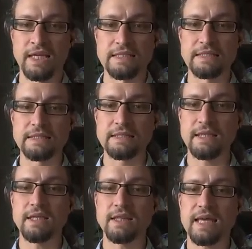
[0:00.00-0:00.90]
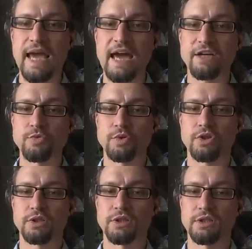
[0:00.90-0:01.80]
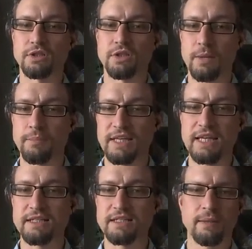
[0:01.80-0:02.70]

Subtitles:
see the actual complicatedness.